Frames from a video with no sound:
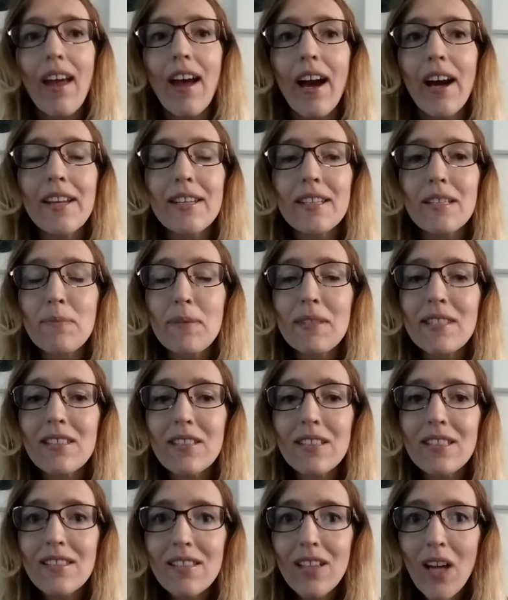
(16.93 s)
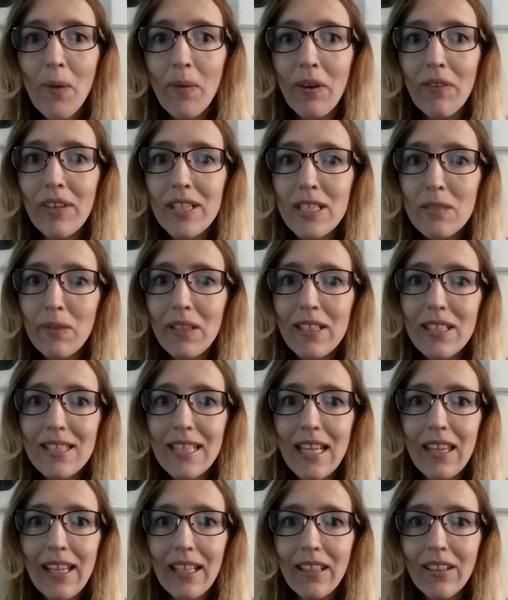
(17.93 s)
And just to start with, I just wanted to
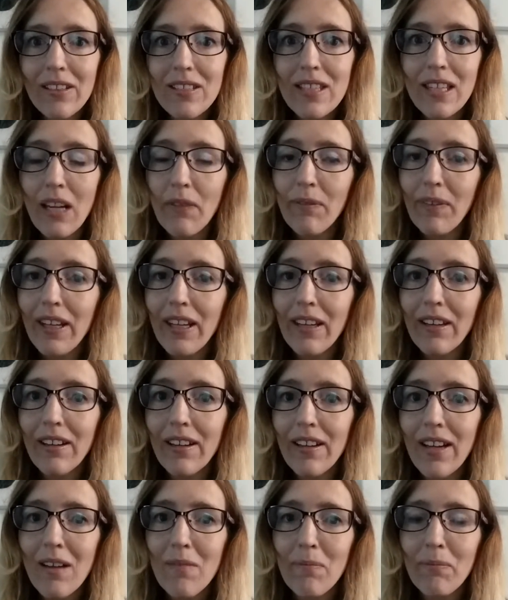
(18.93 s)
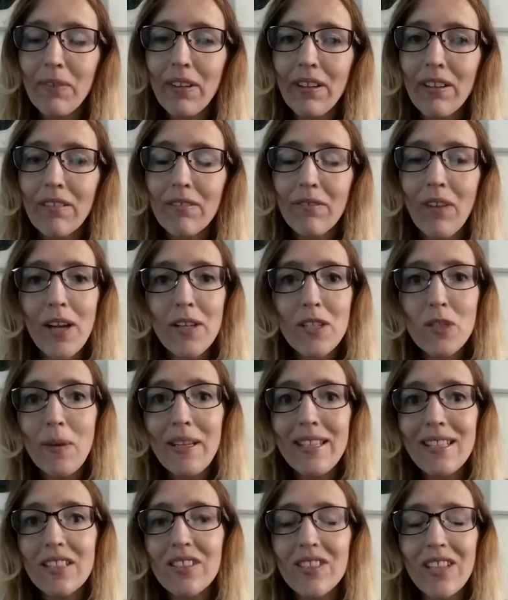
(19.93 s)
say thank you to the lovely, I
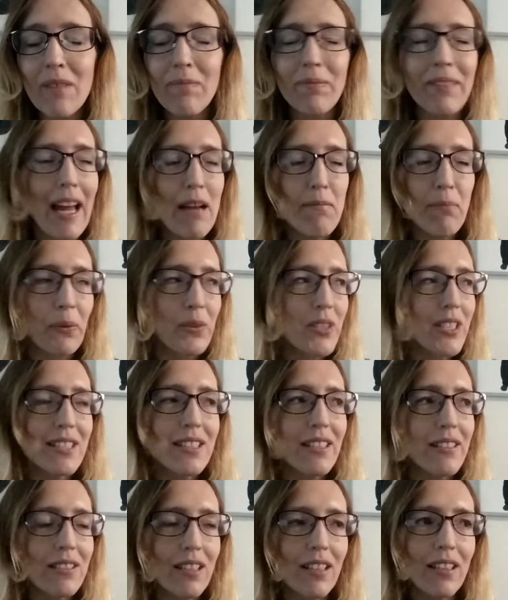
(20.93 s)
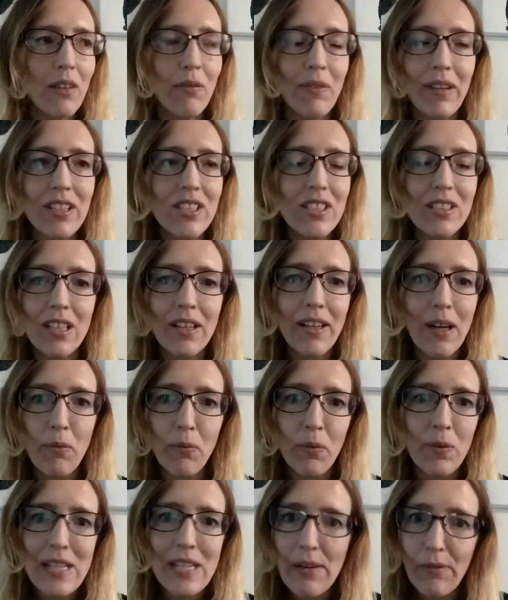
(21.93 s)
tweeted Jen Campbell, she's so lovely, she's so
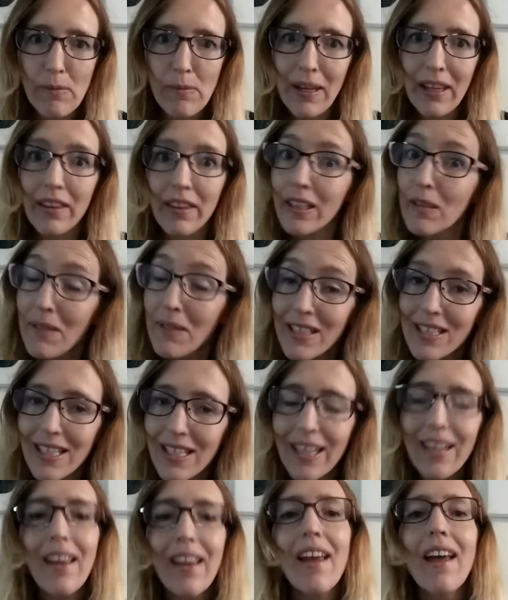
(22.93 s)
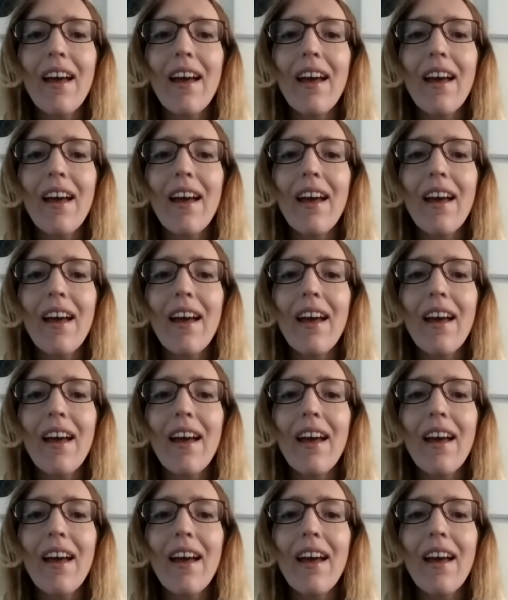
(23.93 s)
helpful to everybody in the community,